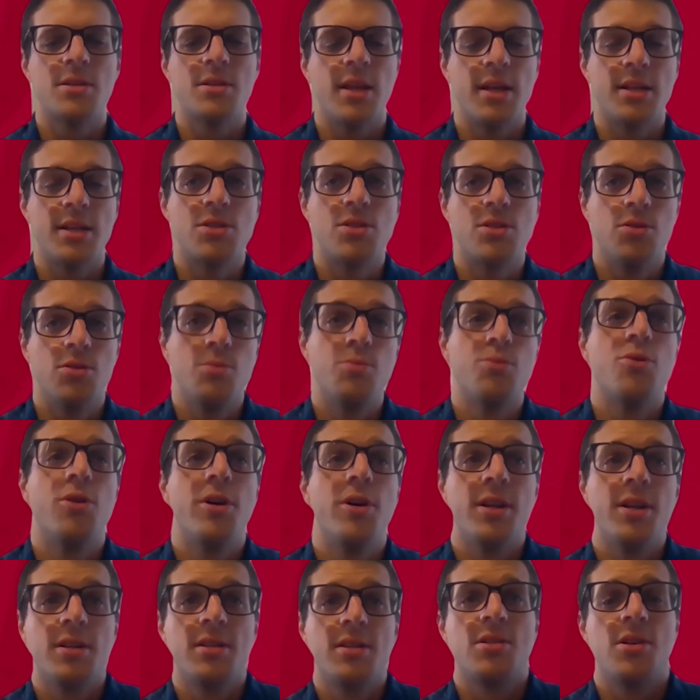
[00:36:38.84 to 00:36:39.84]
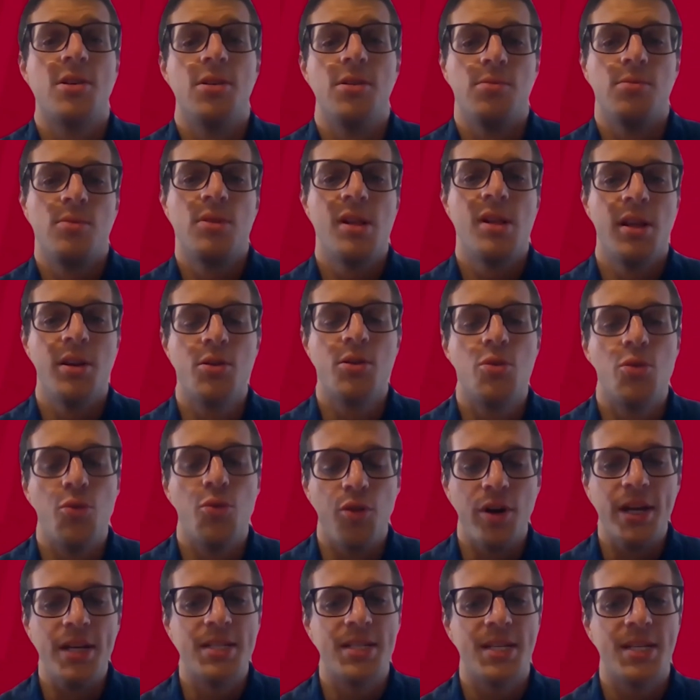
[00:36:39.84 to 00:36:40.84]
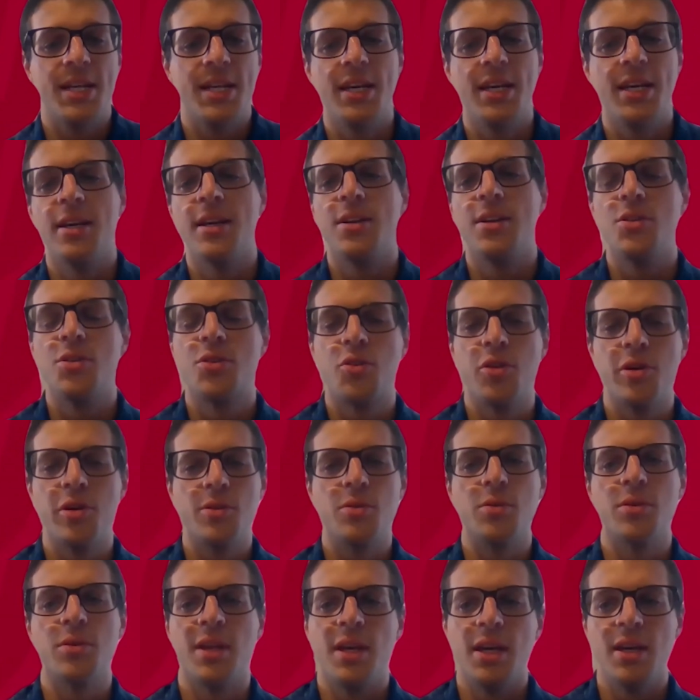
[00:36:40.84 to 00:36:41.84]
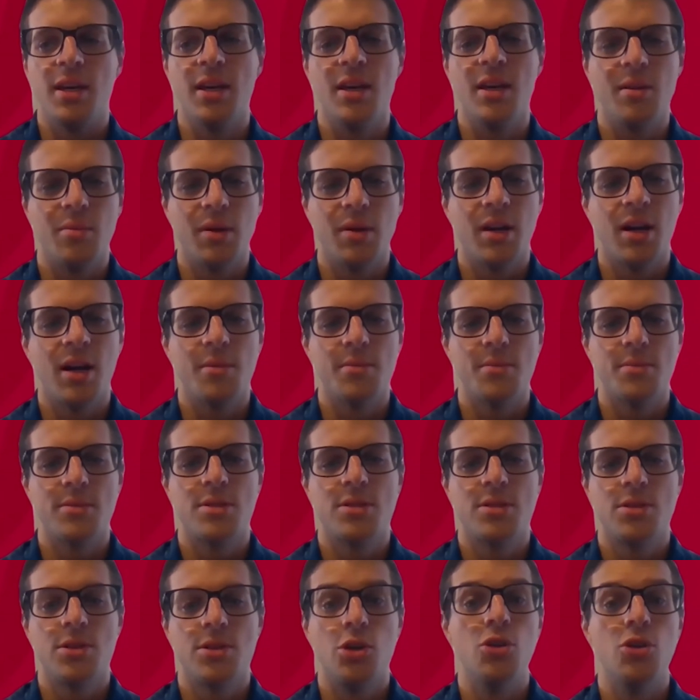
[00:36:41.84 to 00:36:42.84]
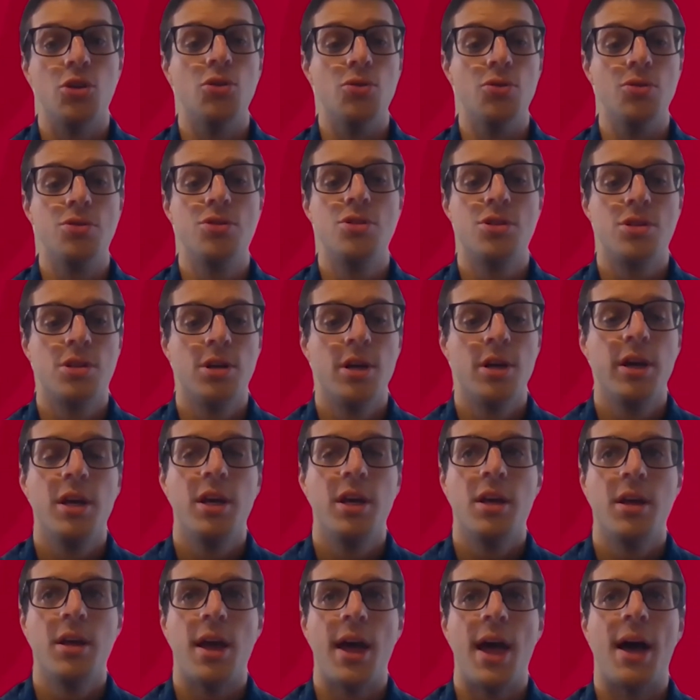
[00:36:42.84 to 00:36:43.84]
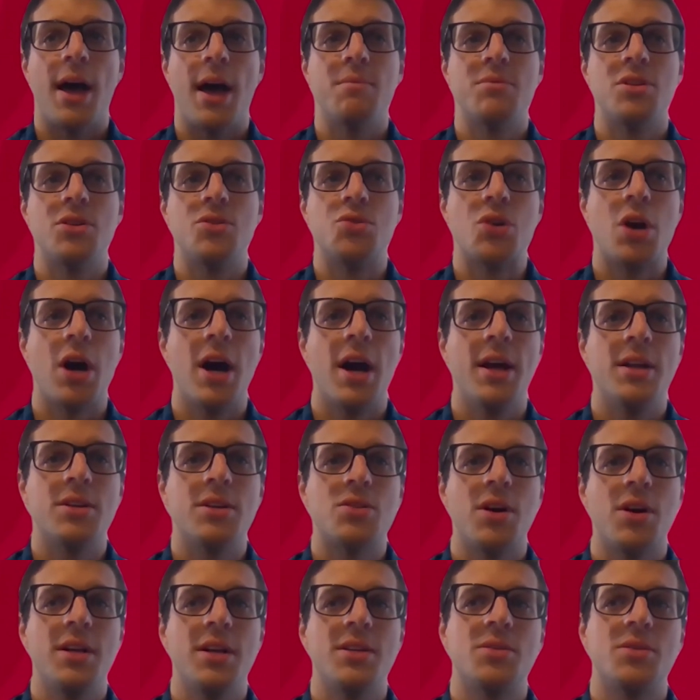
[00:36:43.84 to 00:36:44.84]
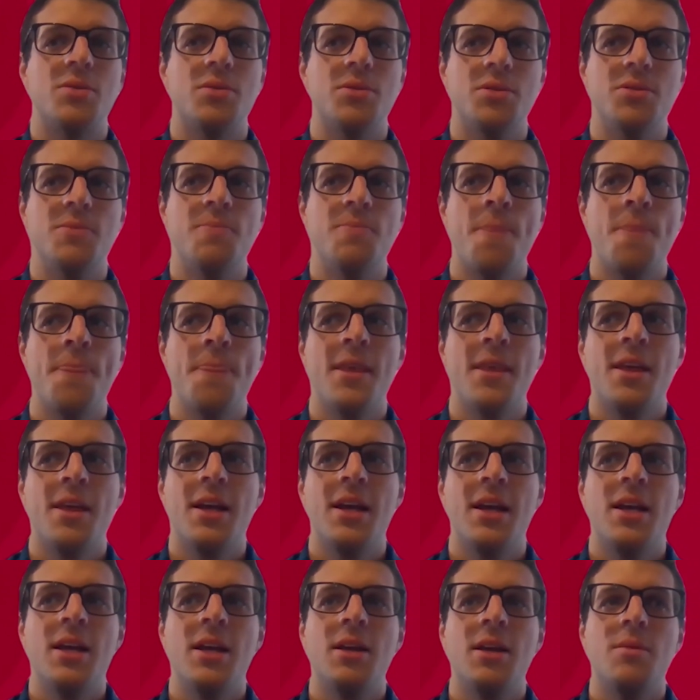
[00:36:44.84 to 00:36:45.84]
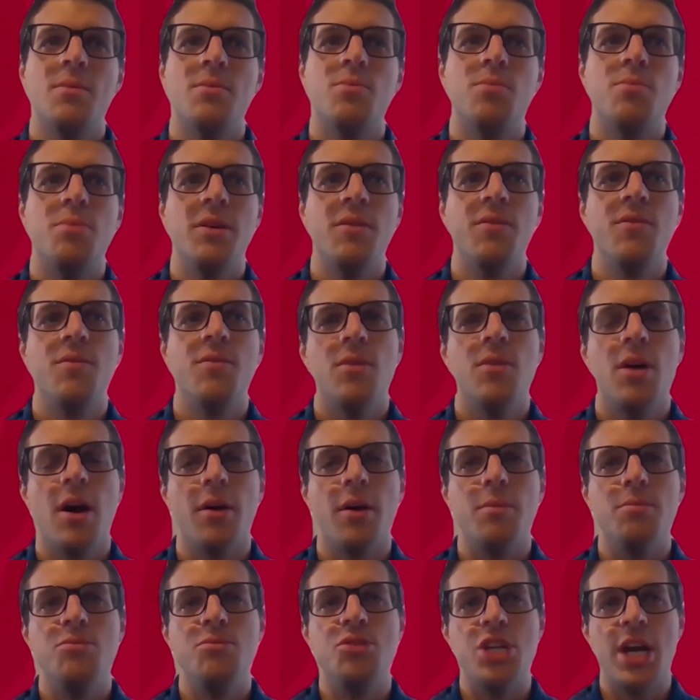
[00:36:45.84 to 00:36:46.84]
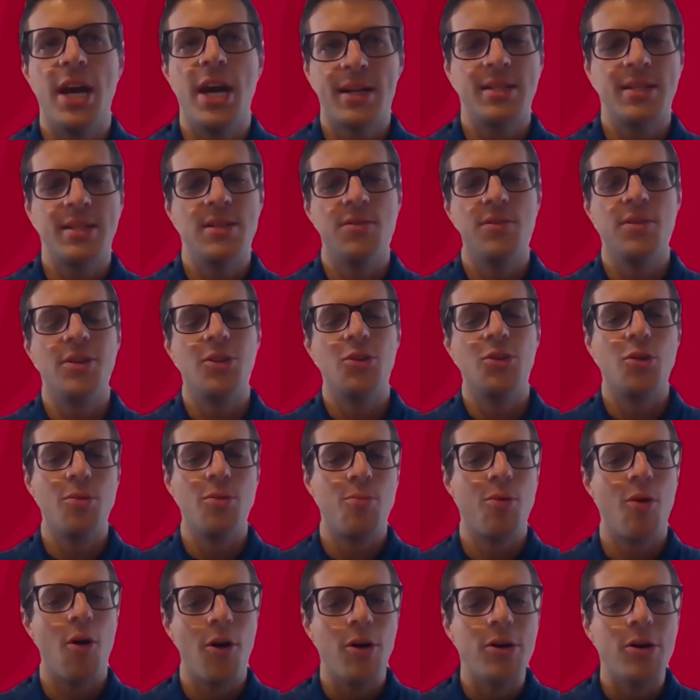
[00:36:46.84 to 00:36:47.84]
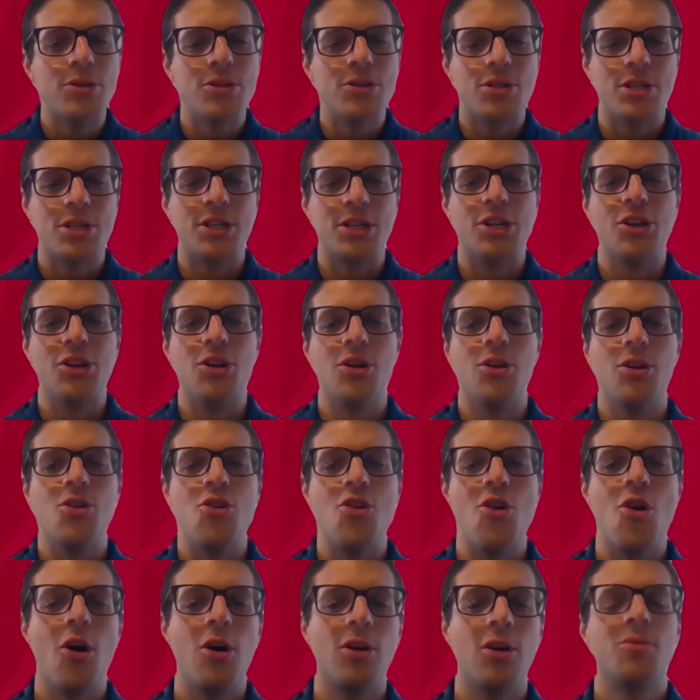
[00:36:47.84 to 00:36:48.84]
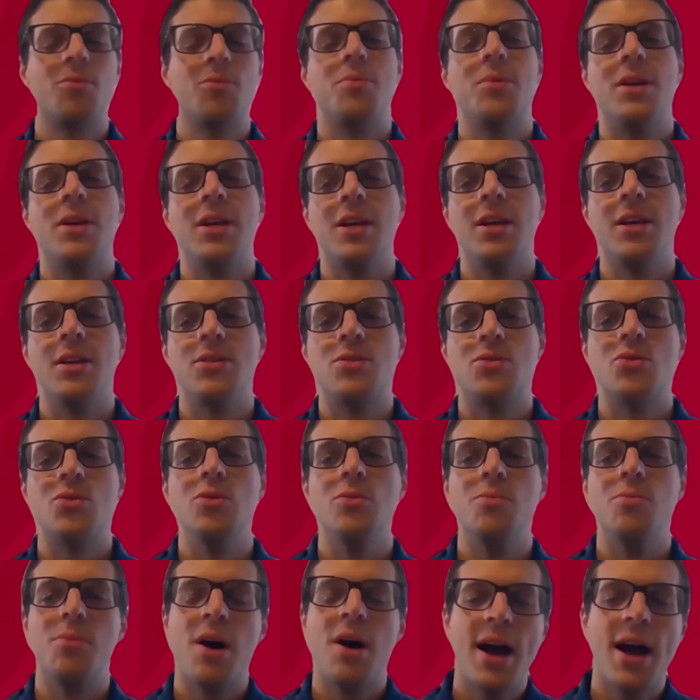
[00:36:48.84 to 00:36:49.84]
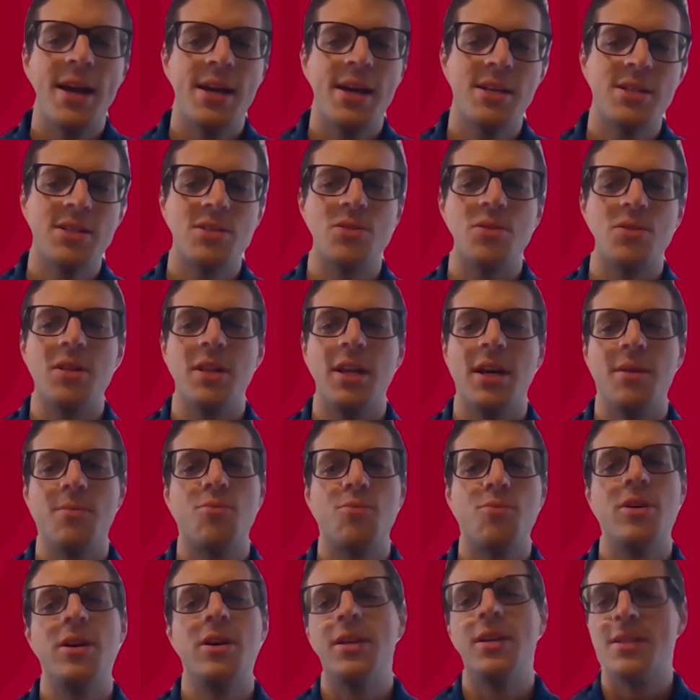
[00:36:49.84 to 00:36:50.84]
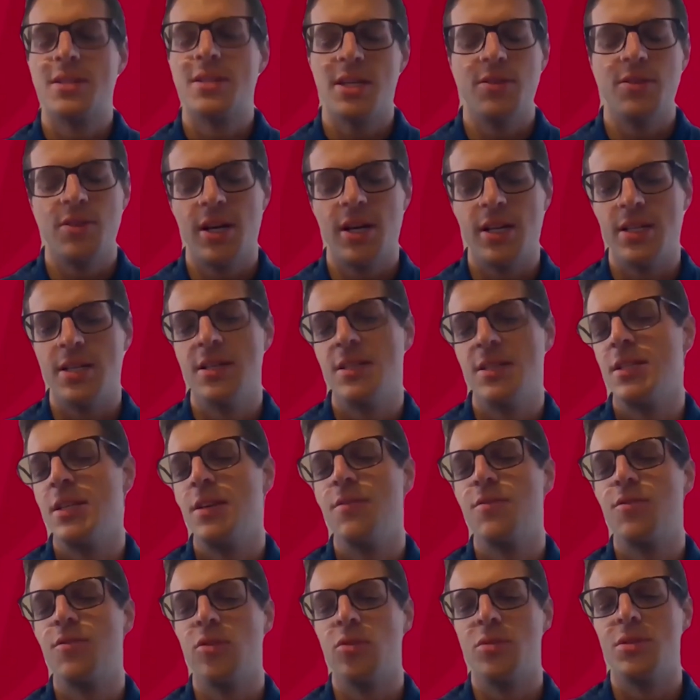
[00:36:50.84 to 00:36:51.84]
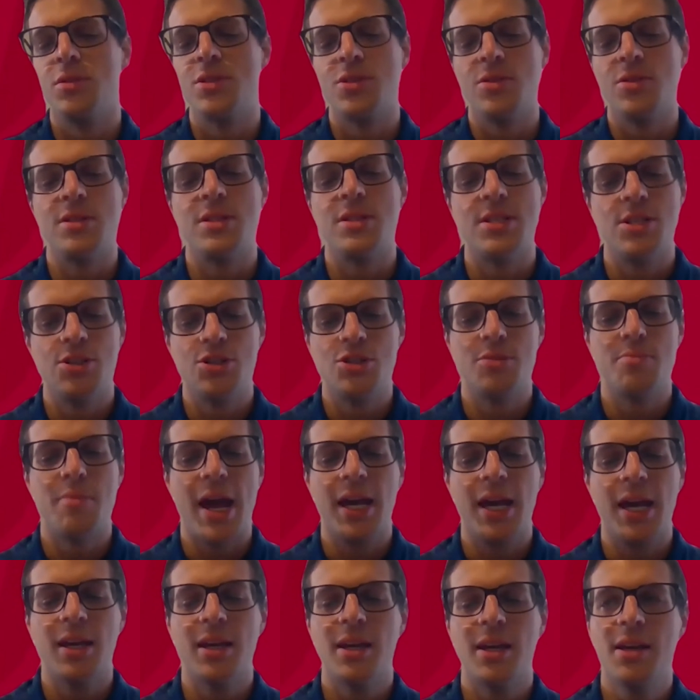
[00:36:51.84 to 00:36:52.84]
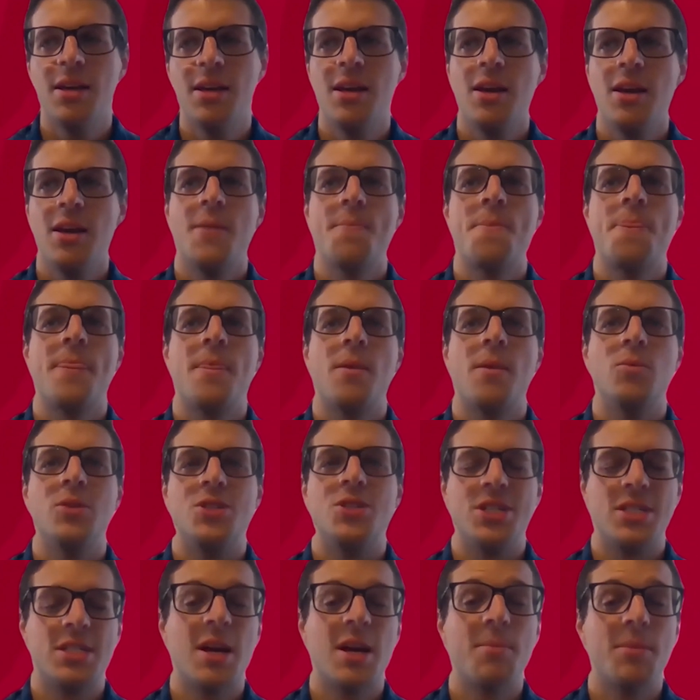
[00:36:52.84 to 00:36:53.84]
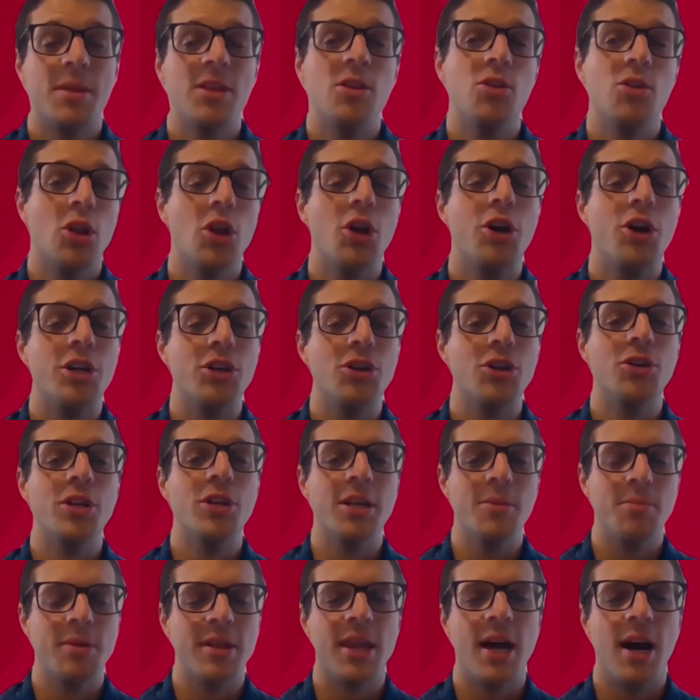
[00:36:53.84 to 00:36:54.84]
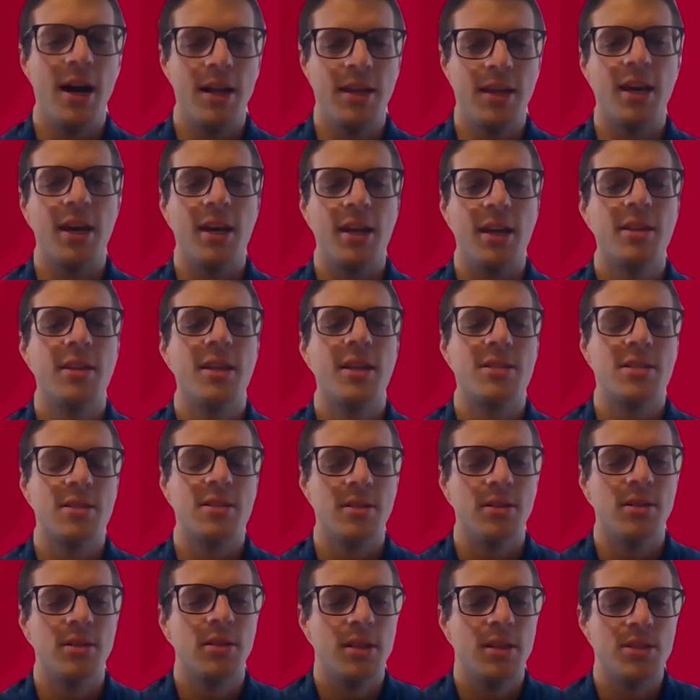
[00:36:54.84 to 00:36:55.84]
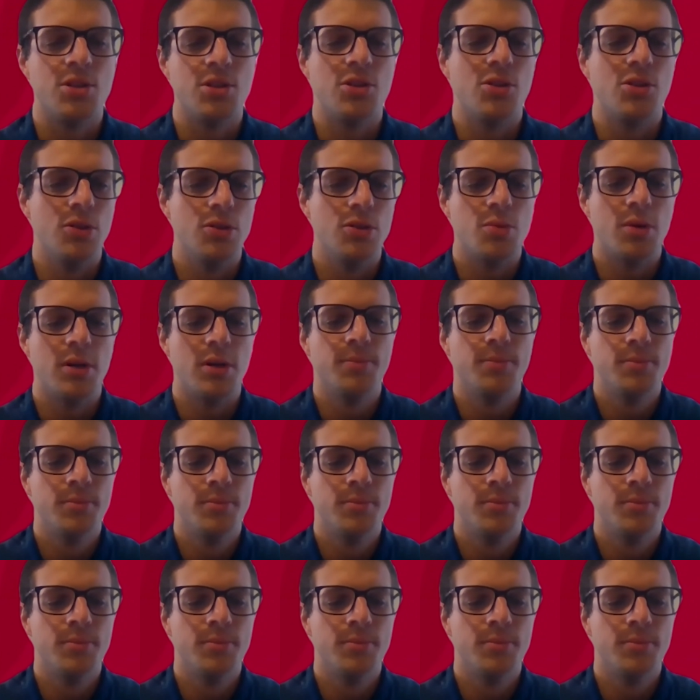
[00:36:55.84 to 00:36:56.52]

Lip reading: that's a good point. So clinical reasoning and your critical thinking becomes huge. So trying to be objective in your approach and not be too biased or let preconceived ideas influence your decision making, which is something you learn at uni. But that's a huge one.